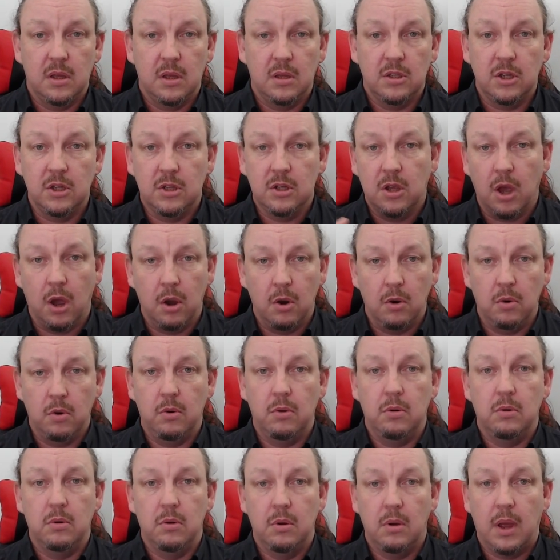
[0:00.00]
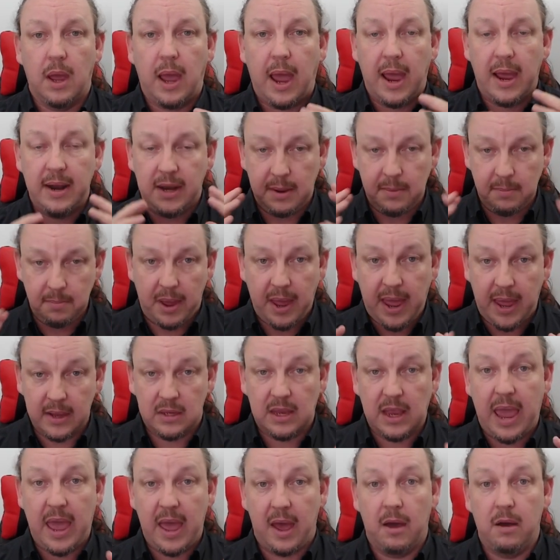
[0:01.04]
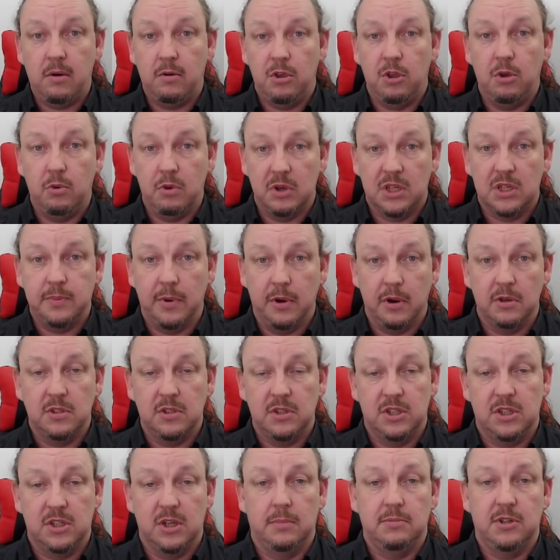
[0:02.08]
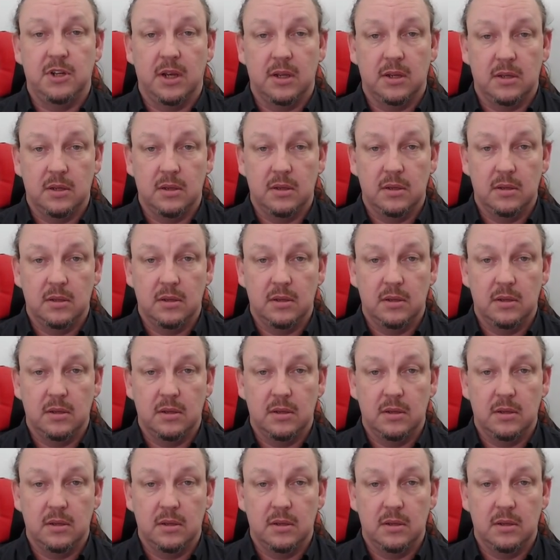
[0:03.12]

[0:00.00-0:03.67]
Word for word: to go and impact how you experience the subject.